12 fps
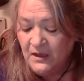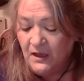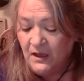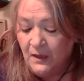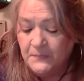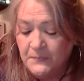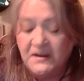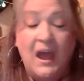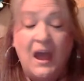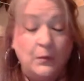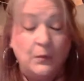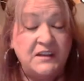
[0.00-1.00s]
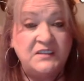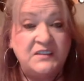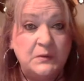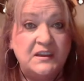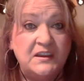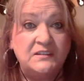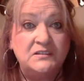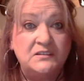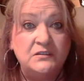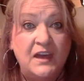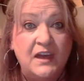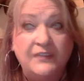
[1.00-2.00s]
Um, nowadays, when kids
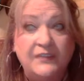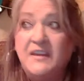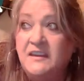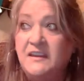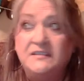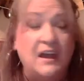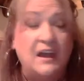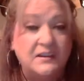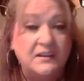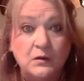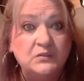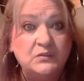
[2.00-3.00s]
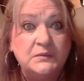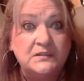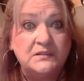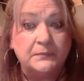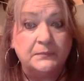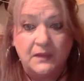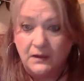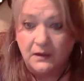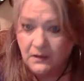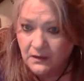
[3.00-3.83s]
do that, they get diagnosed with something.